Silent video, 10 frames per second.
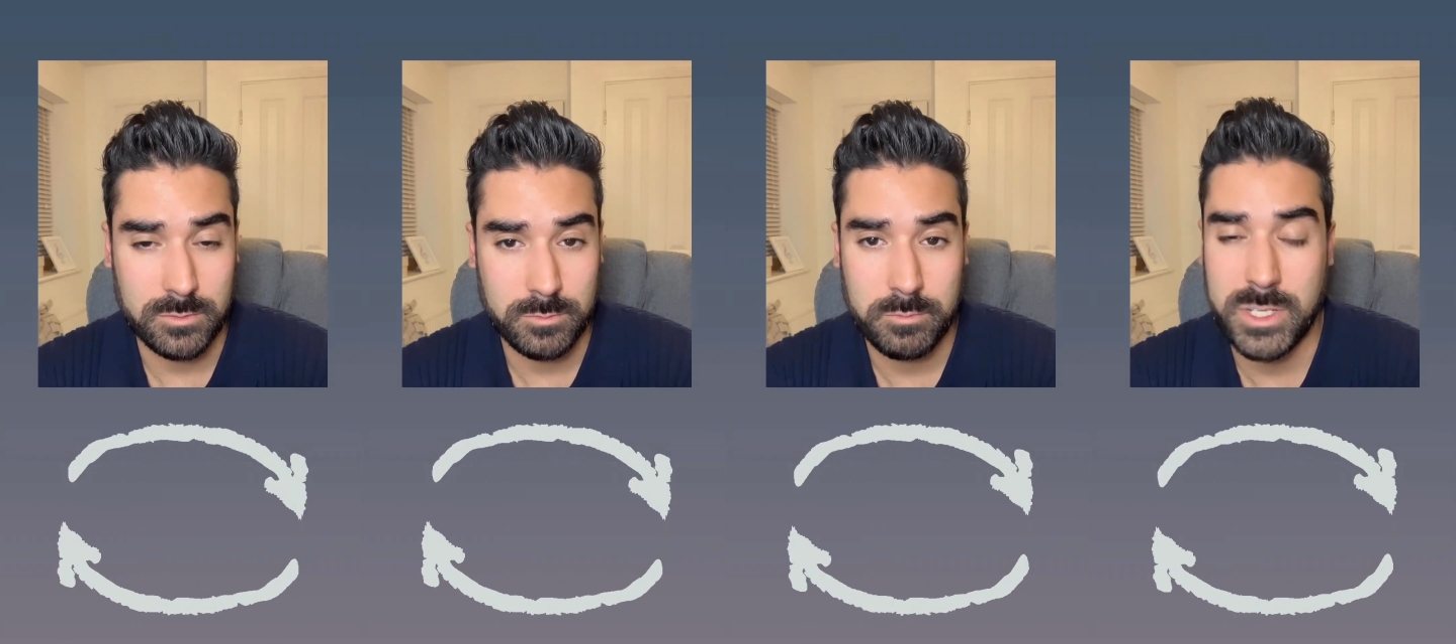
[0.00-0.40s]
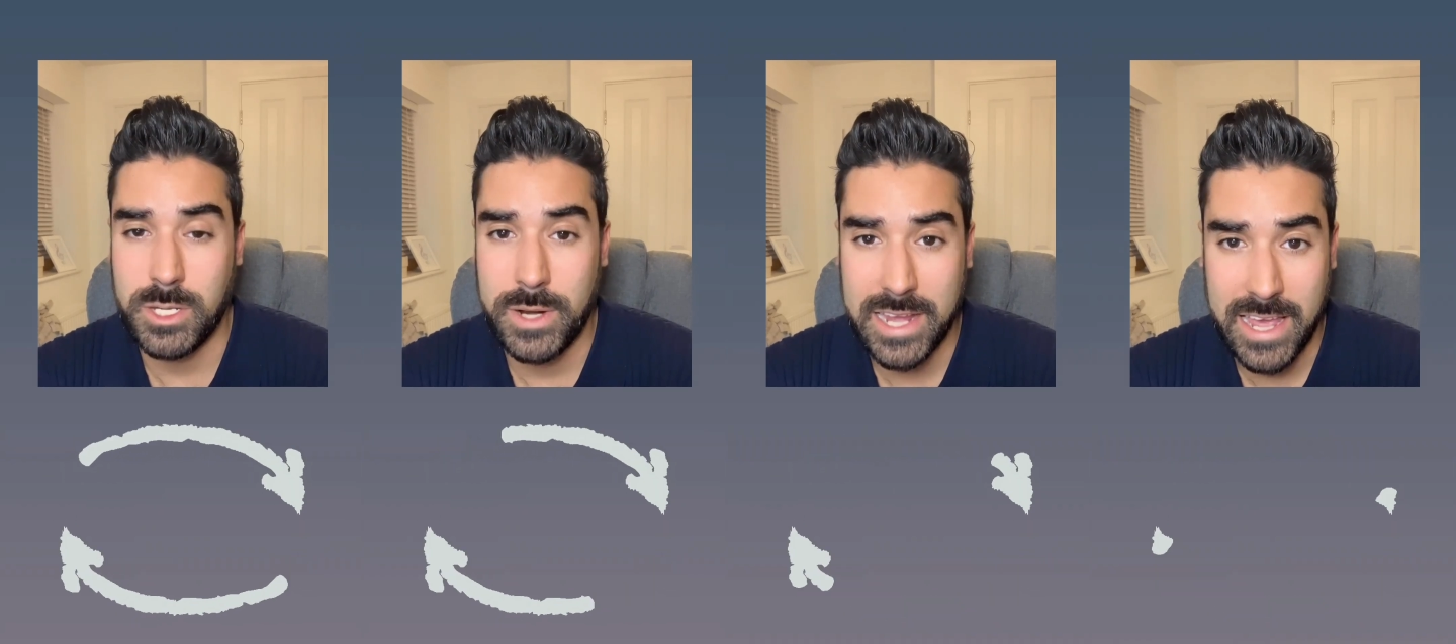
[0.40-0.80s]
but do it
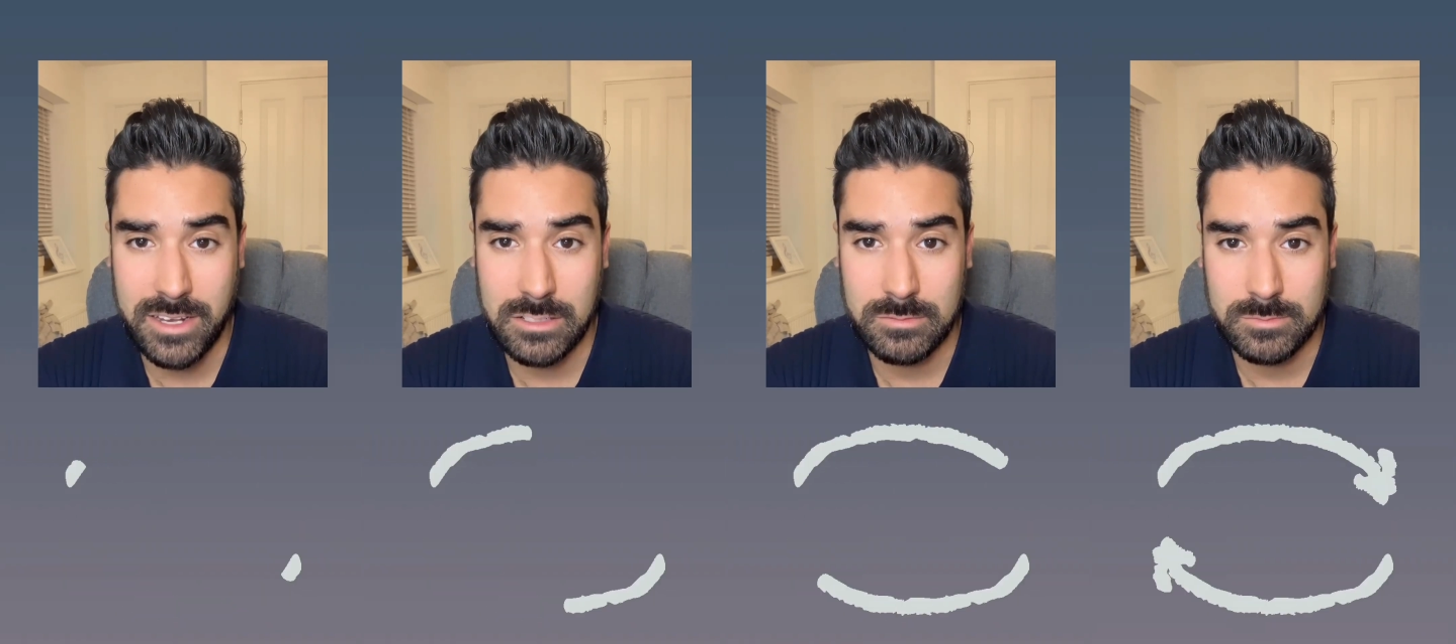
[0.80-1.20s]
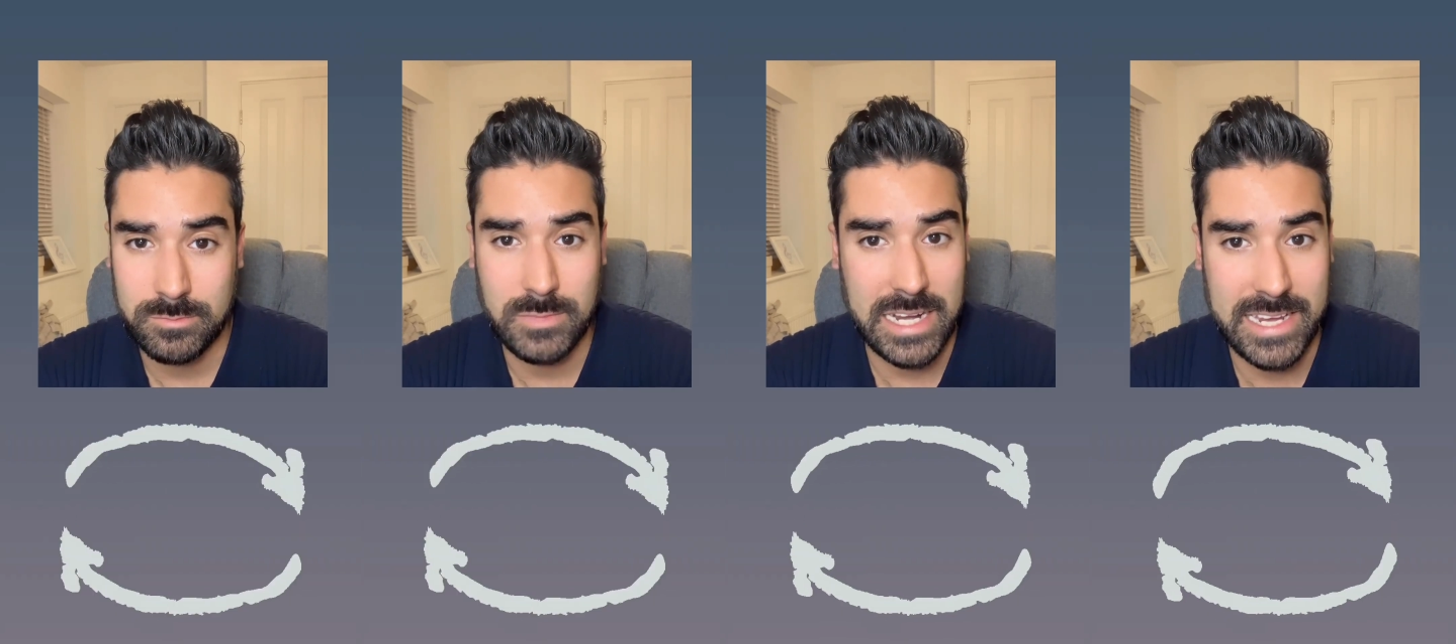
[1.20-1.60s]
again,
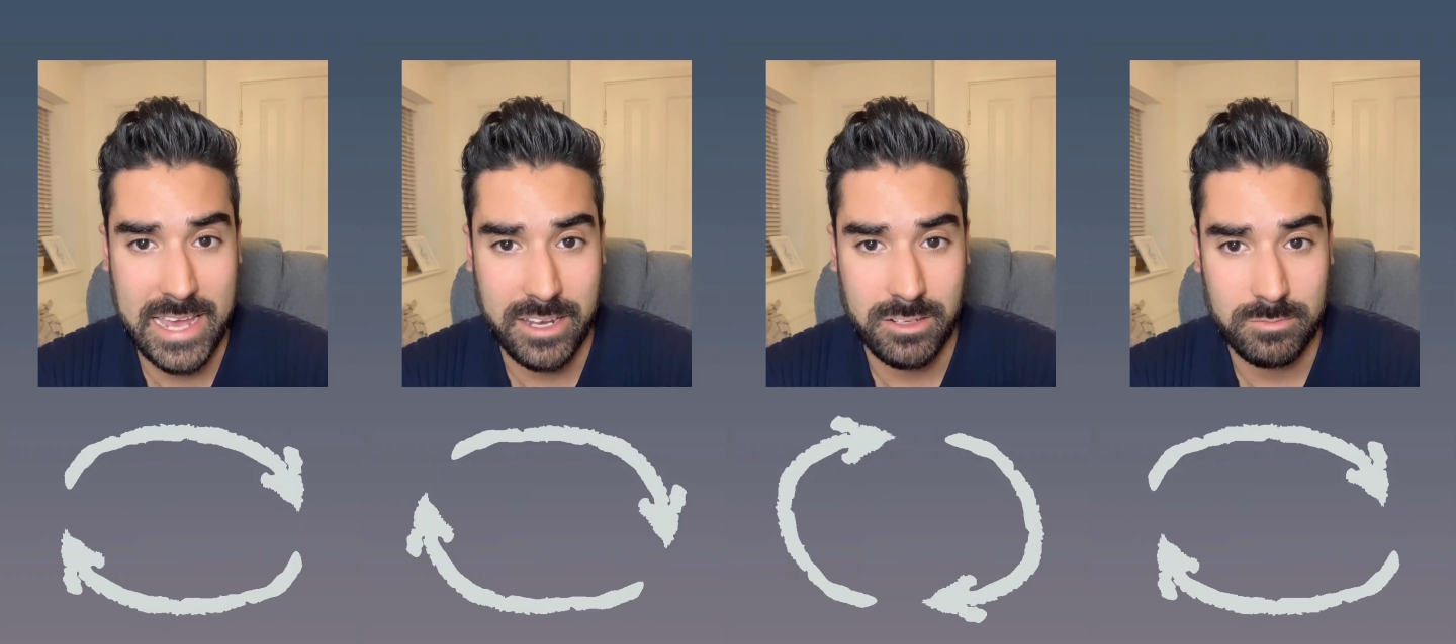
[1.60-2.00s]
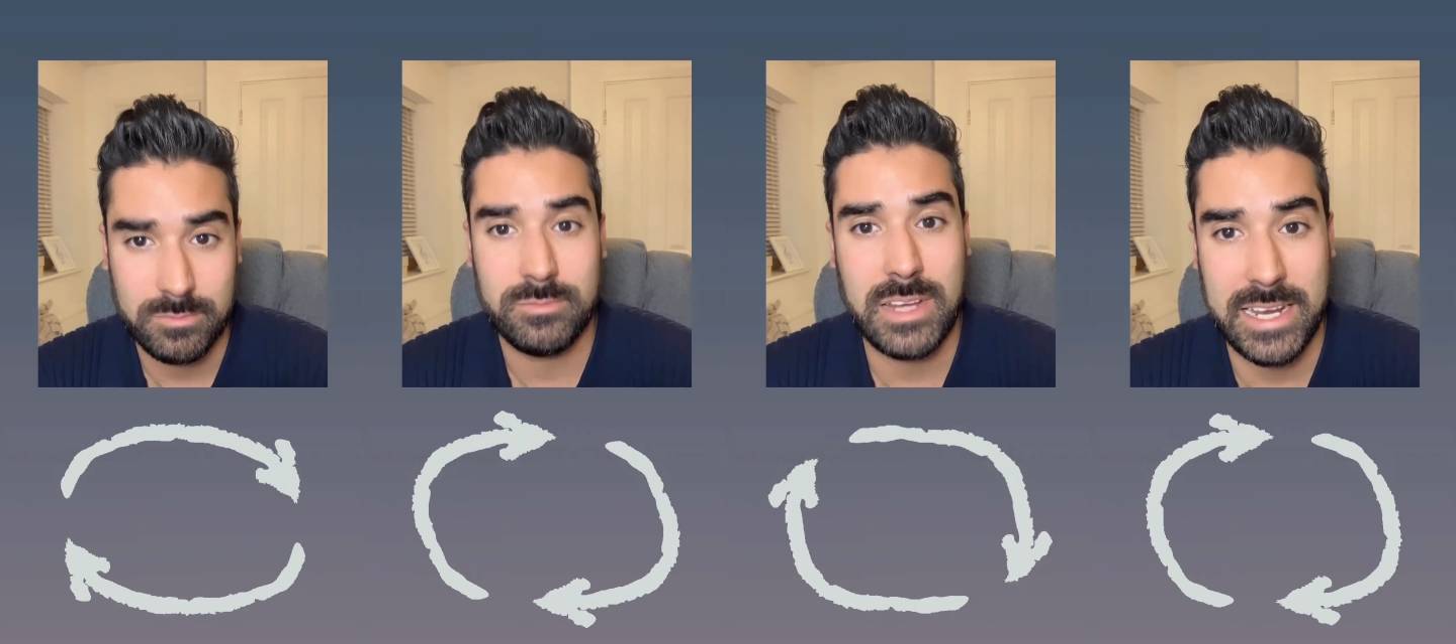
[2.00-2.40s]
and again,
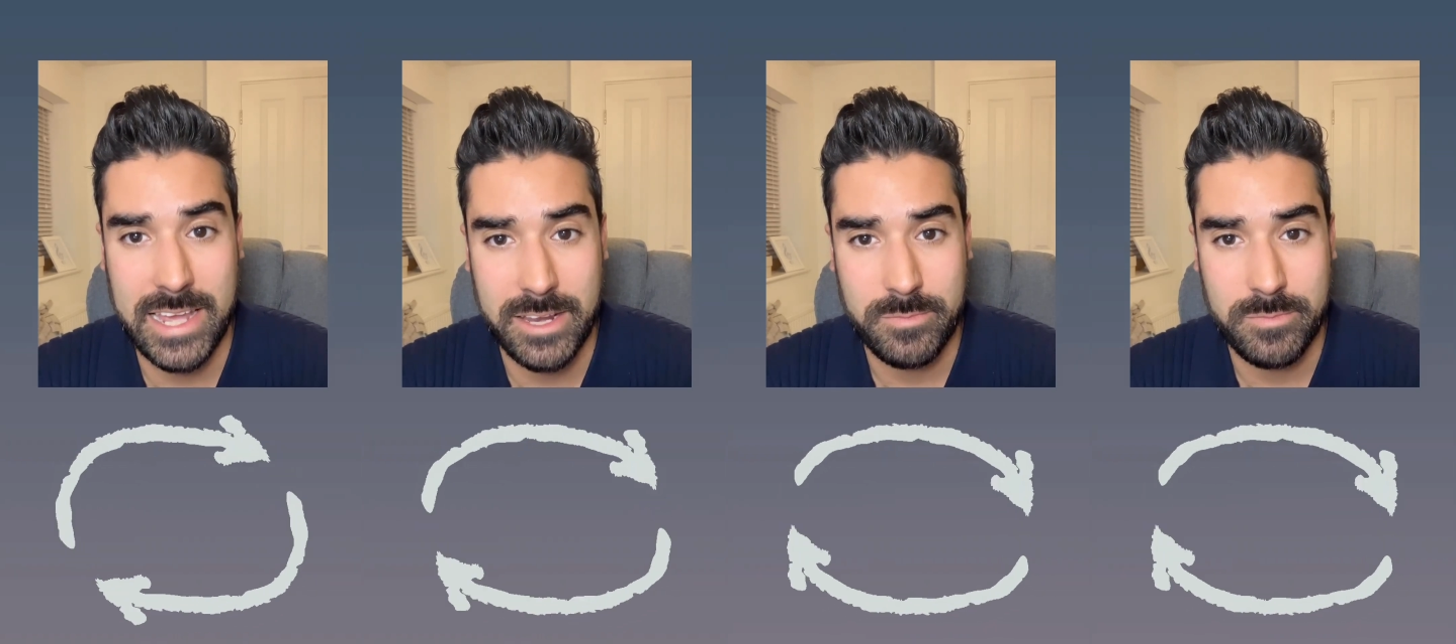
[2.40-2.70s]
and again.